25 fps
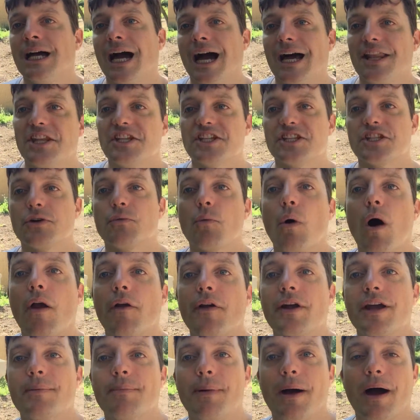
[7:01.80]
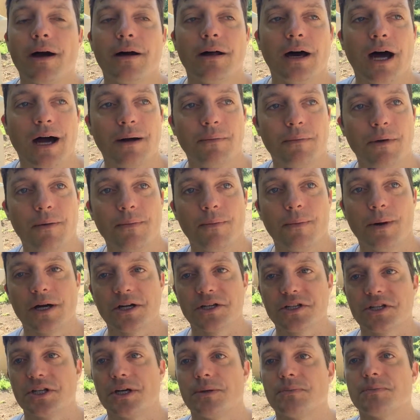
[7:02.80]
And this is the worry about um,
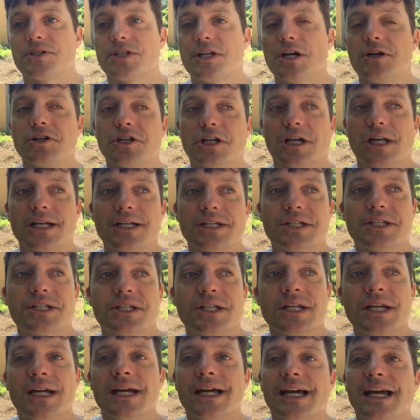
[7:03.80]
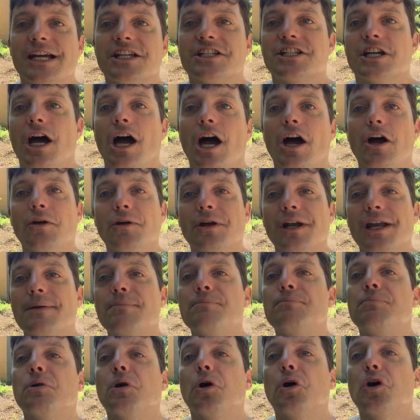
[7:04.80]
amongst some socialists is that only
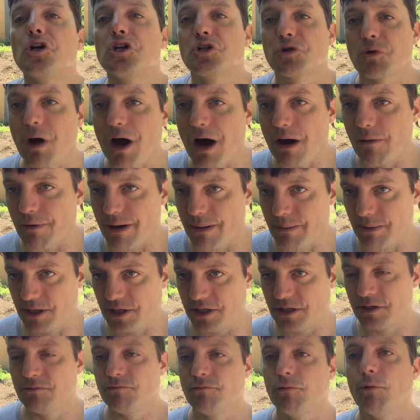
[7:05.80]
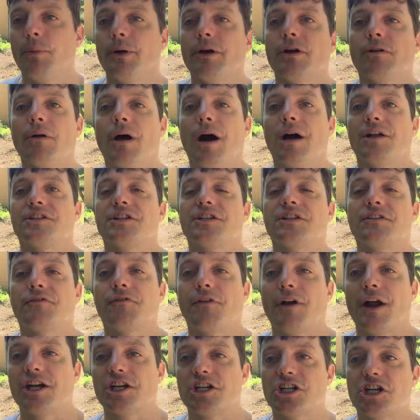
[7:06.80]
bourgeois women will be granted the
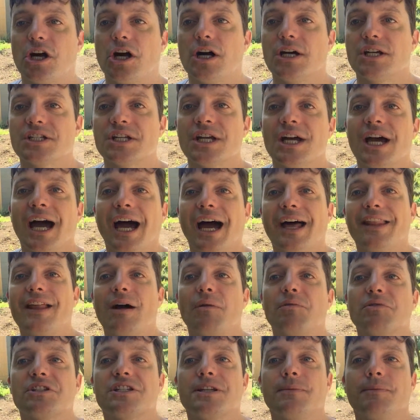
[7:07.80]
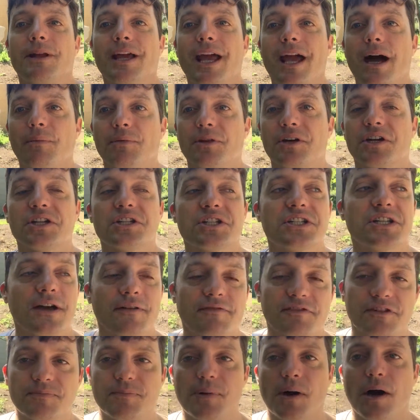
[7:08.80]
franchise, and that would simply help the
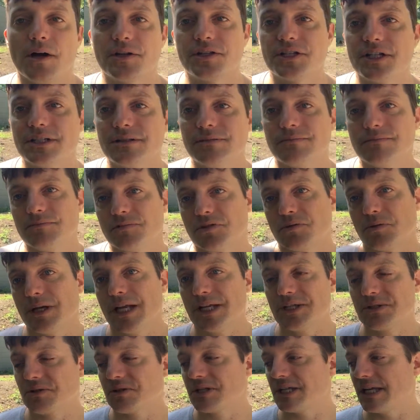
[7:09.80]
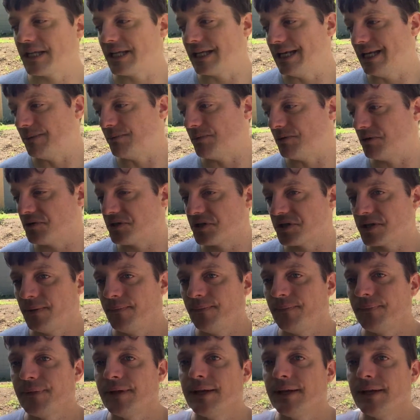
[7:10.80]
Conservative Party to a lesser extent the Liberals.